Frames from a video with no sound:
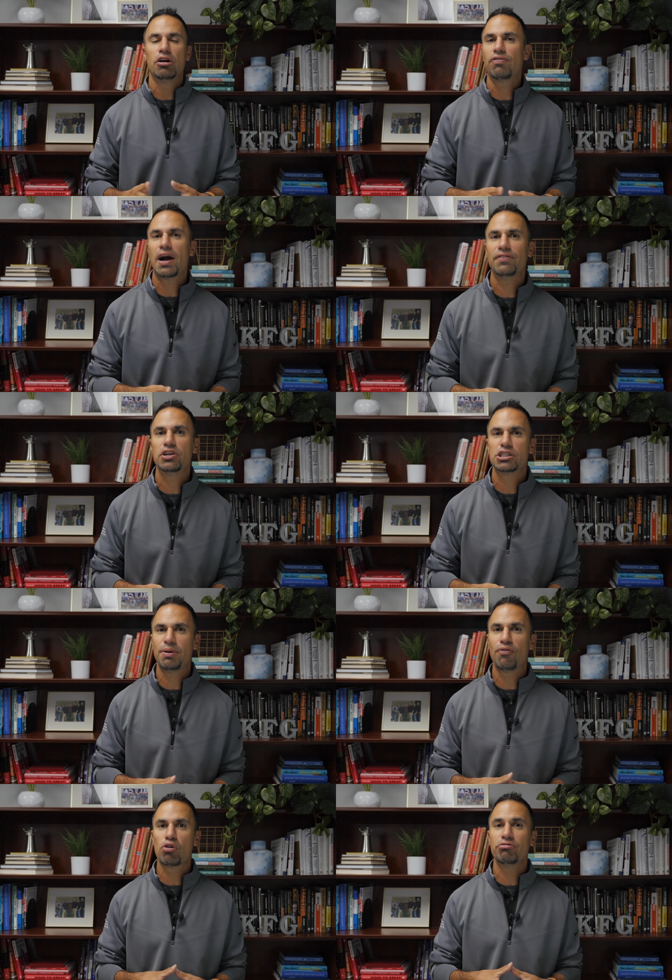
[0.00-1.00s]
five years
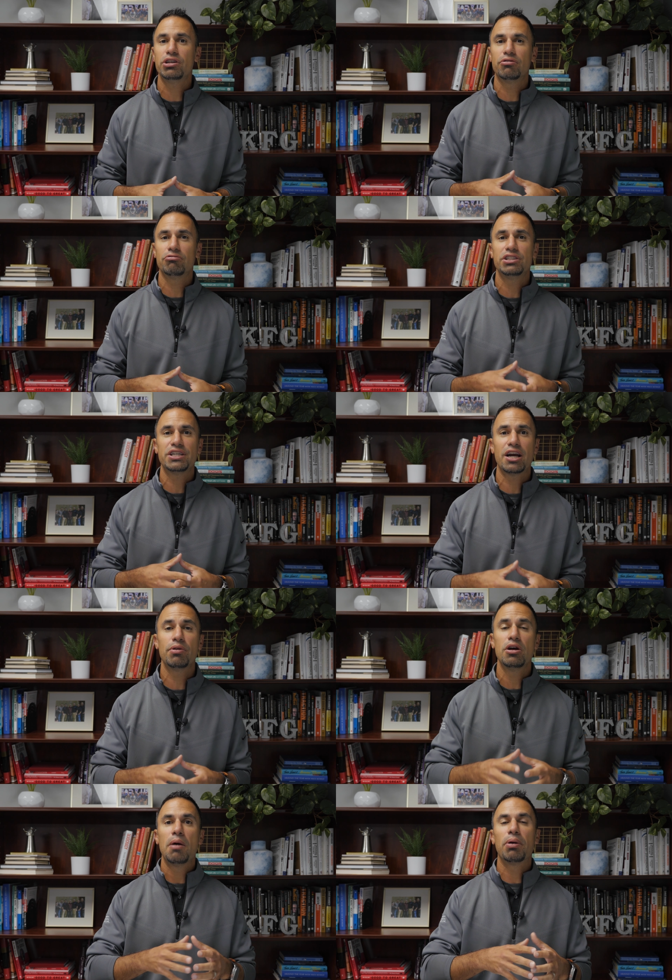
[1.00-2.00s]
before re-
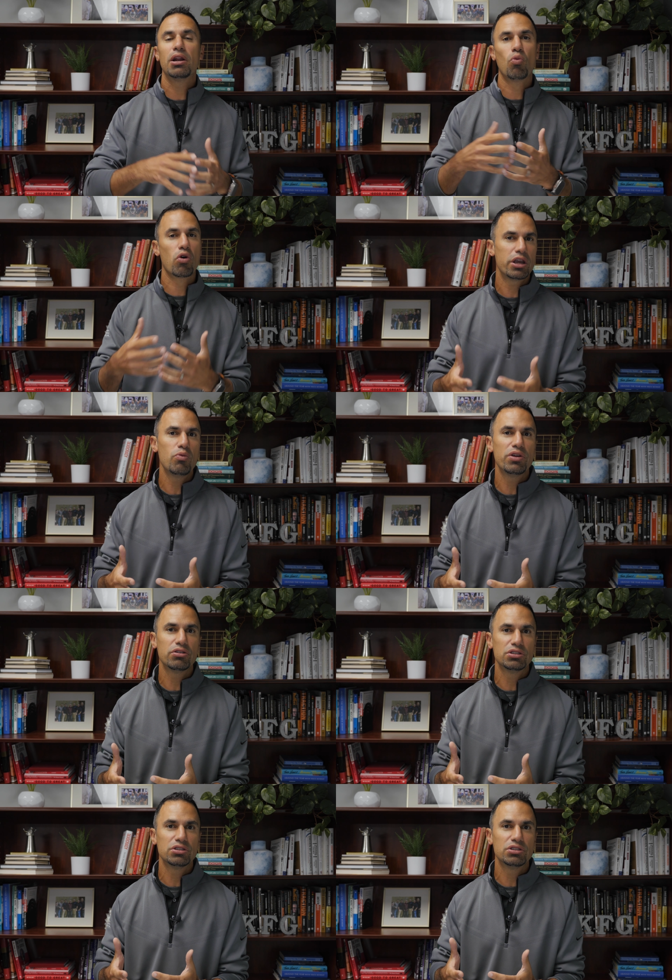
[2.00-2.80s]
retirement, but in working with your